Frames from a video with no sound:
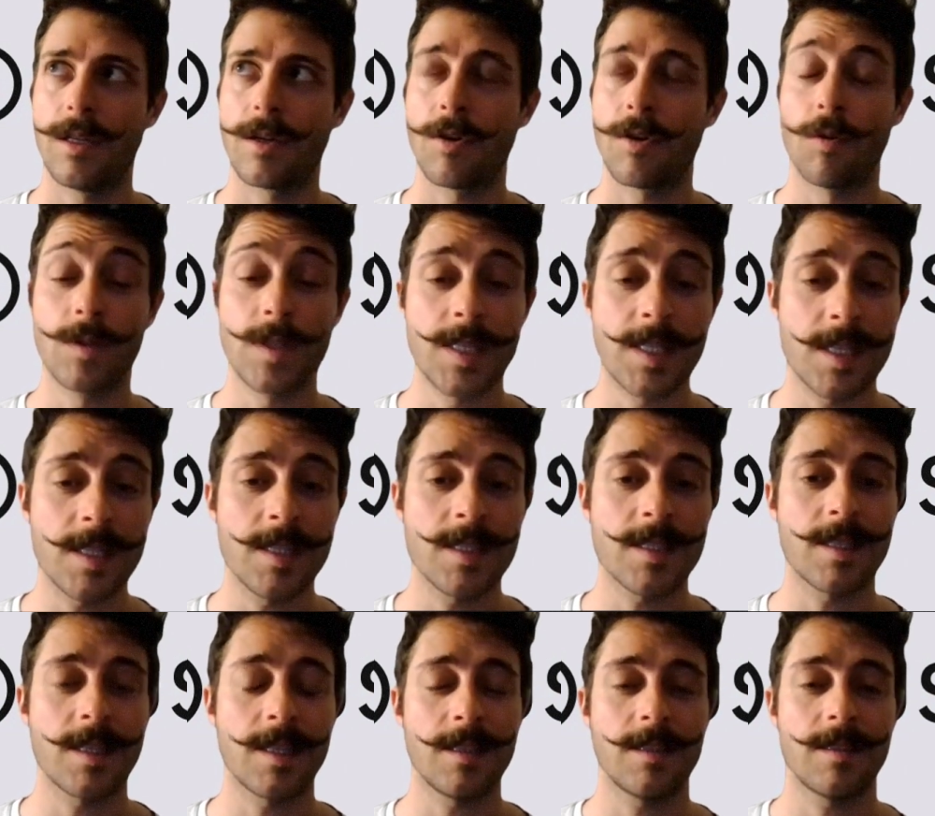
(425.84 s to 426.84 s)

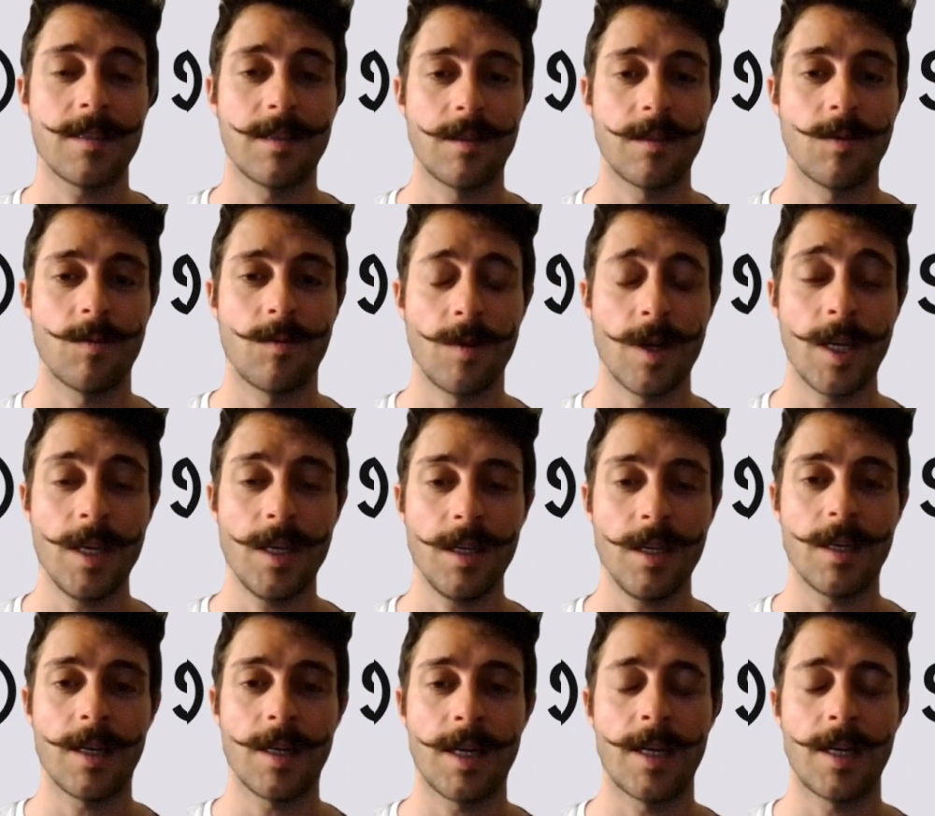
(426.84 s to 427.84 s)
consistent way,
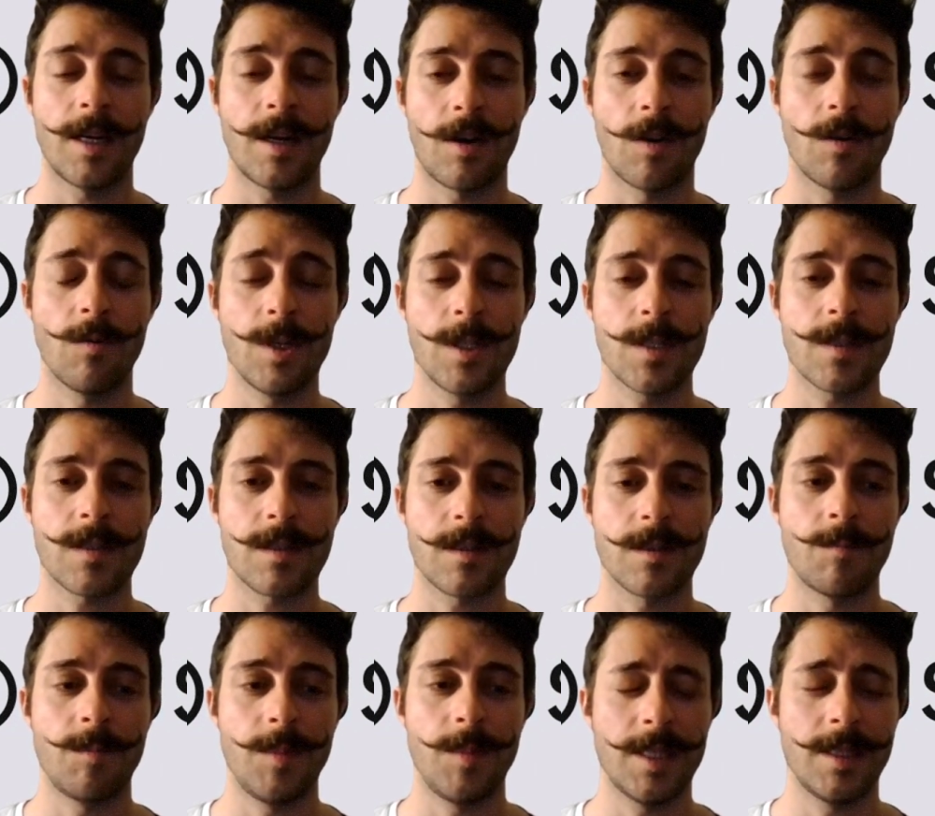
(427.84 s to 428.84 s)

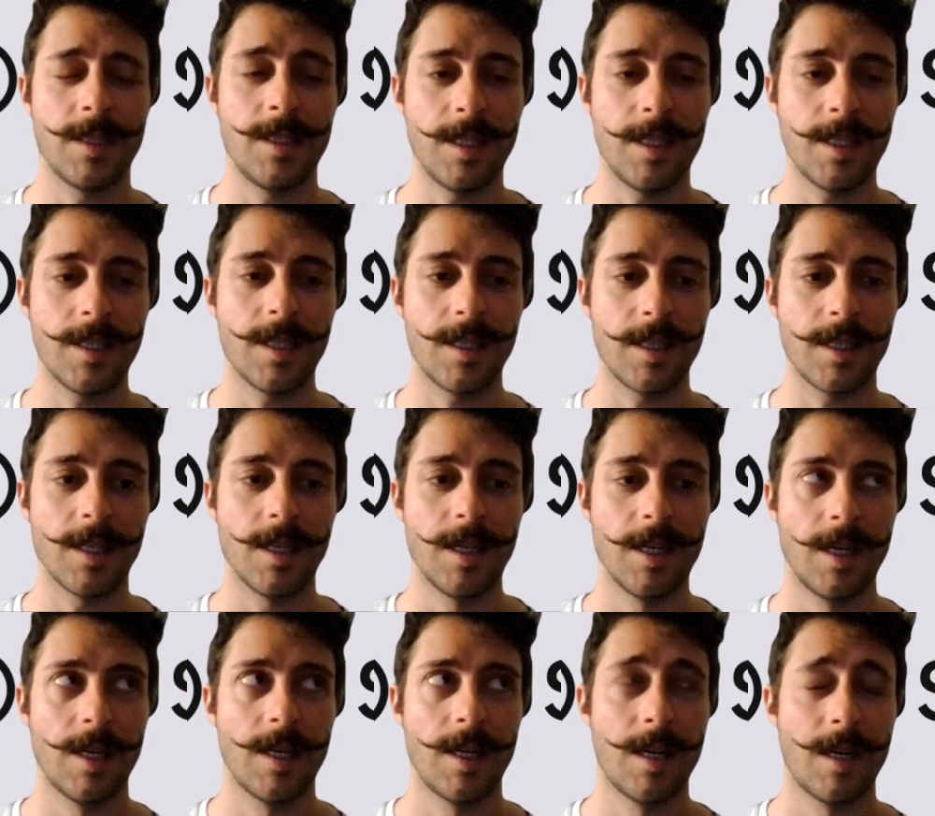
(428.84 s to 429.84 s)
always building
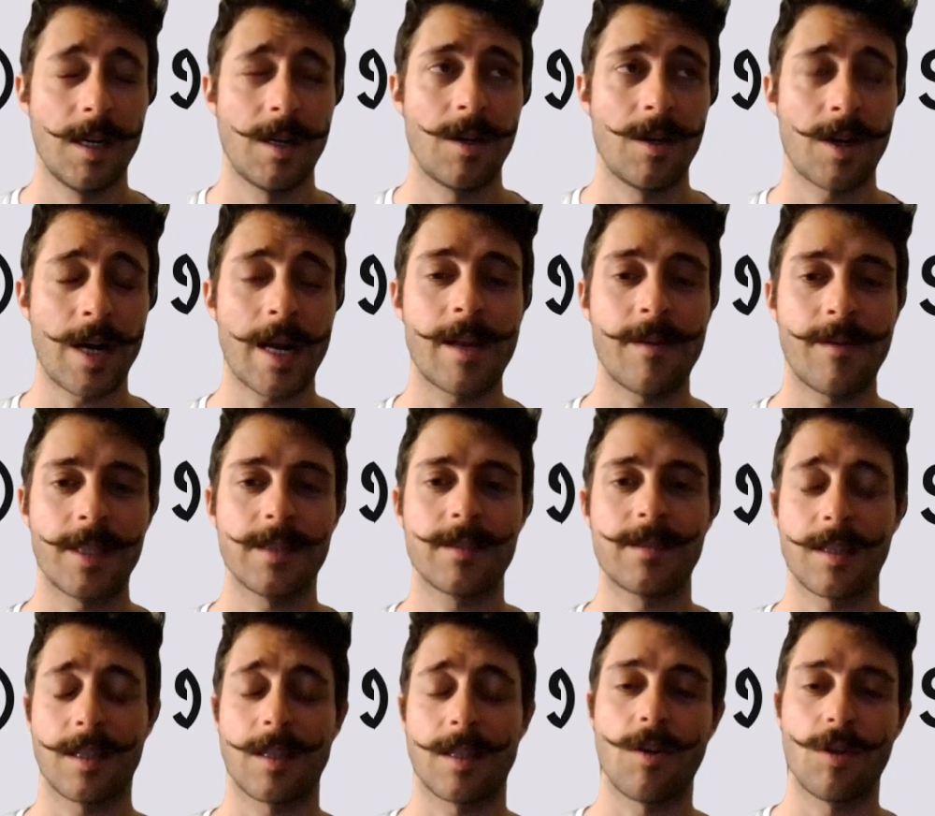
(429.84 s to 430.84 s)

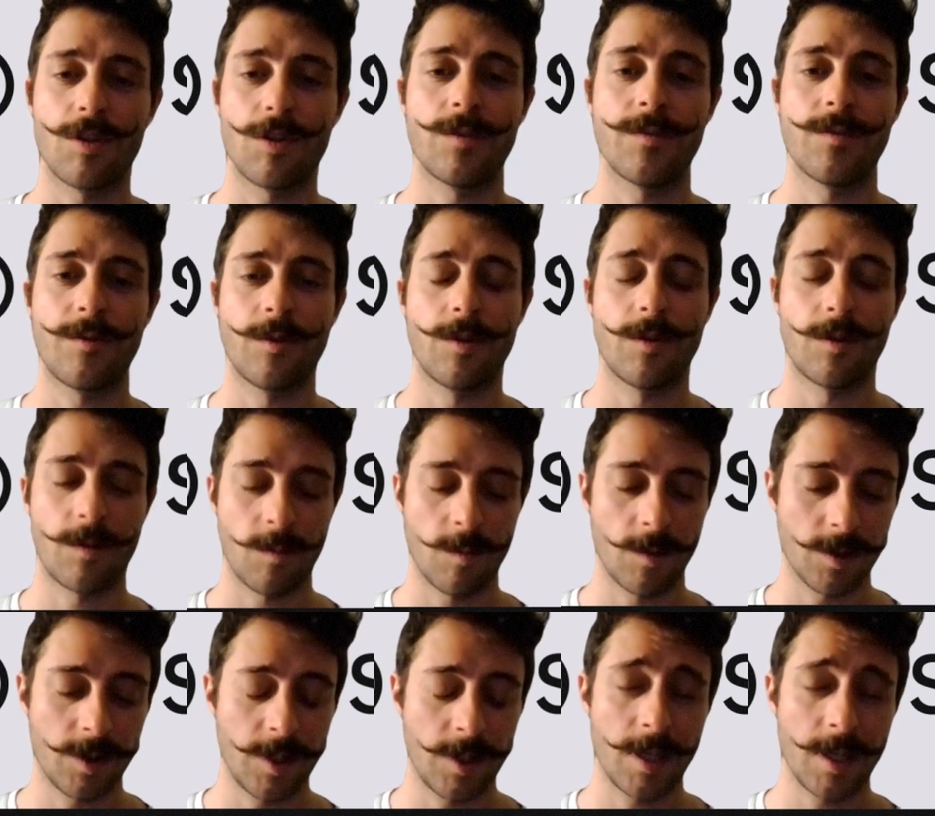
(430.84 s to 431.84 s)
relevant technology for
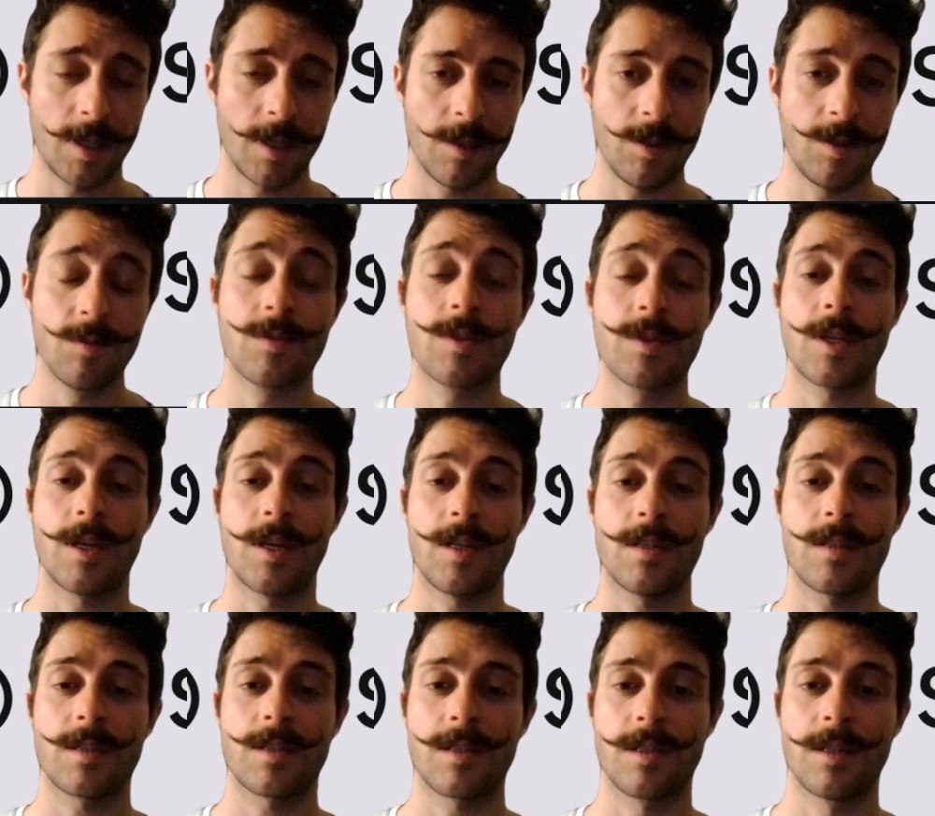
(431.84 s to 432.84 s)
what the use
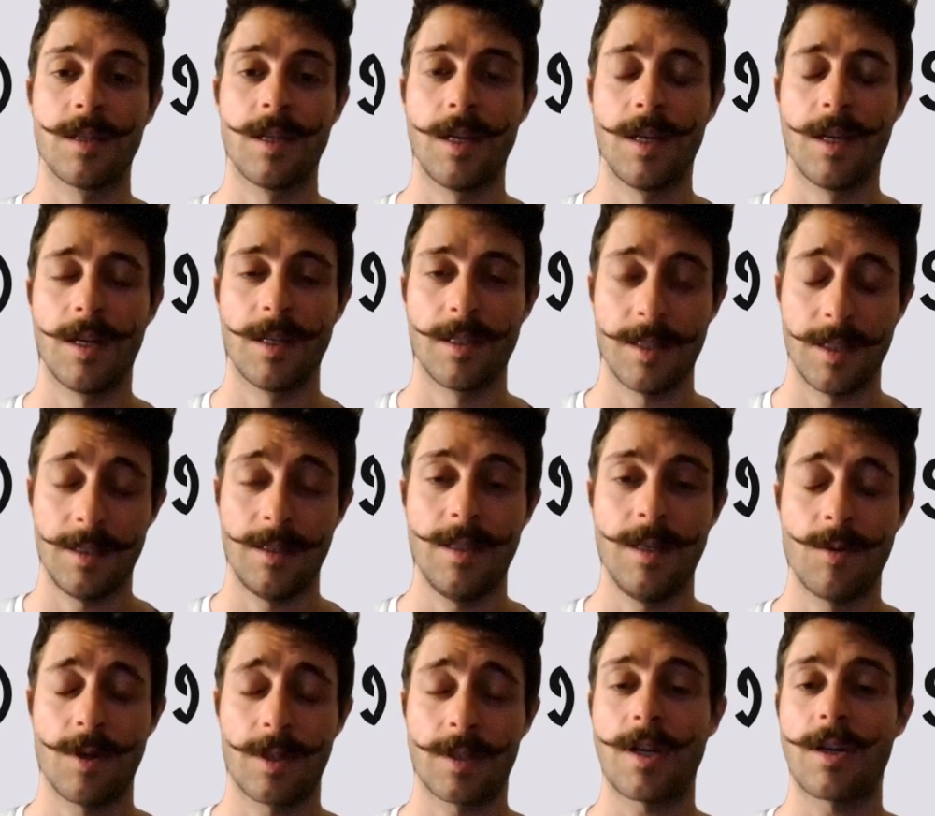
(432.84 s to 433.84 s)
case that
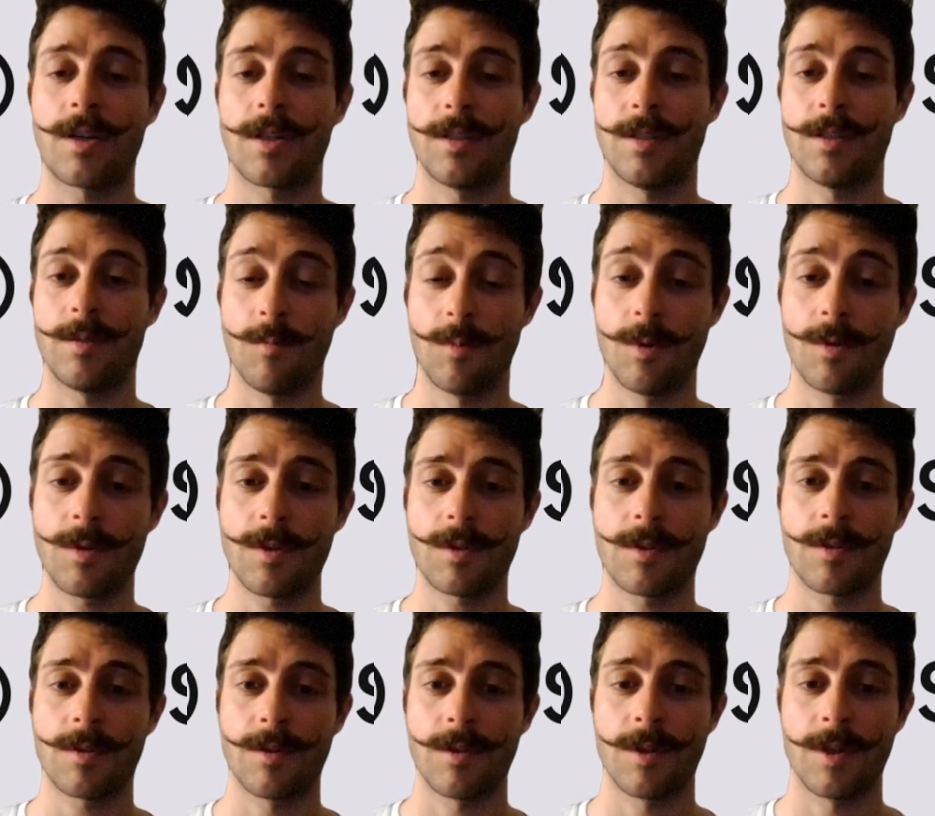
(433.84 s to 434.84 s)
they were targeting
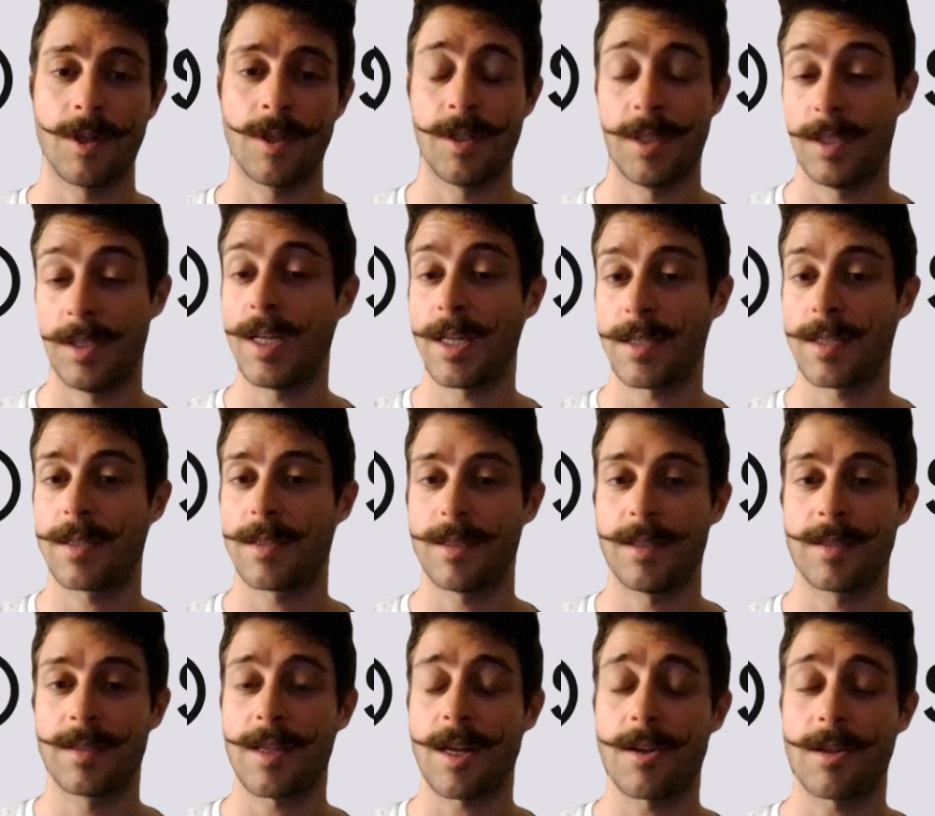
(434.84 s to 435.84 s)
was, that Dusk
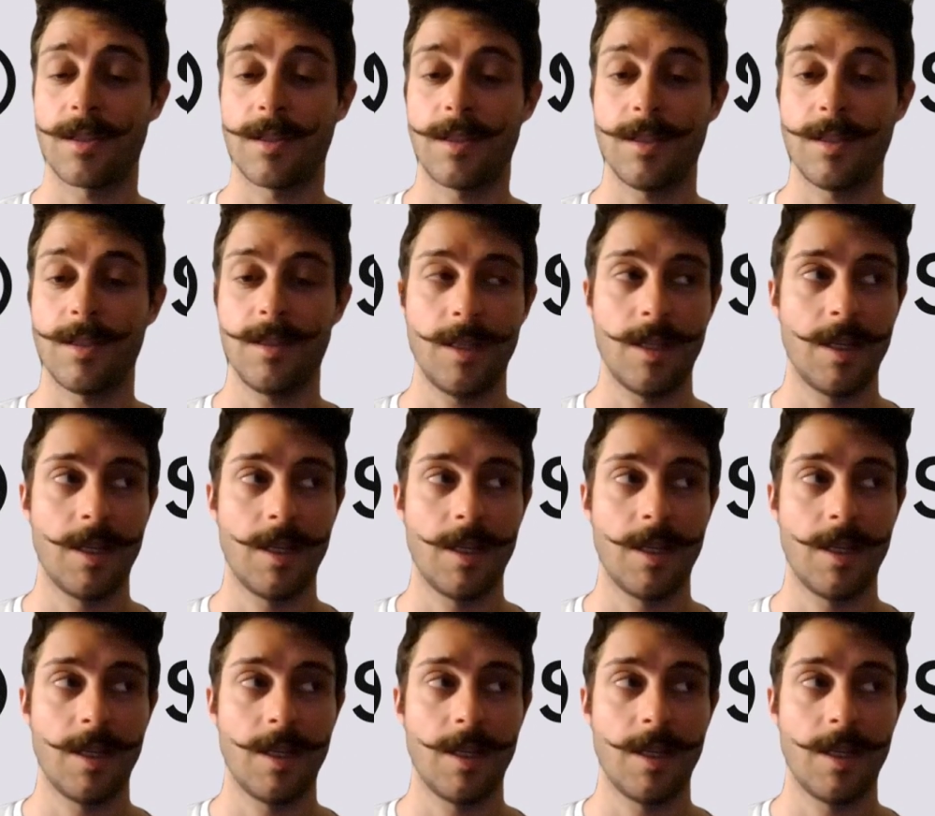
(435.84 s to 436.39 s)
is targeting,